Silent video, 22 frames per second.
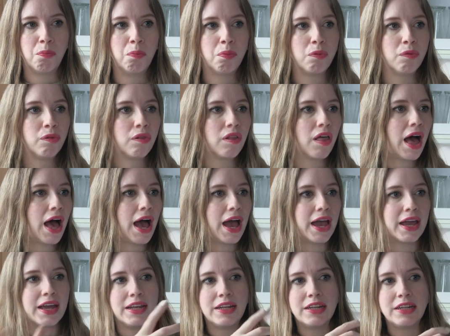
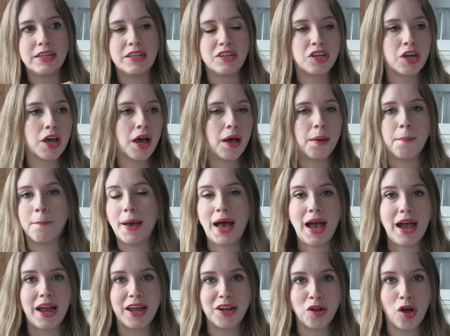blind
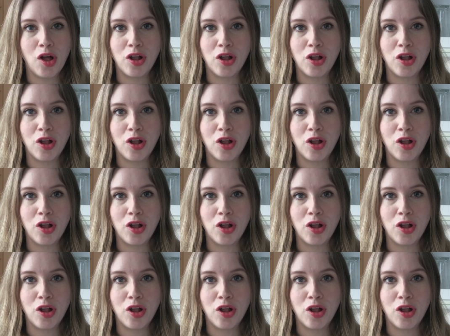combine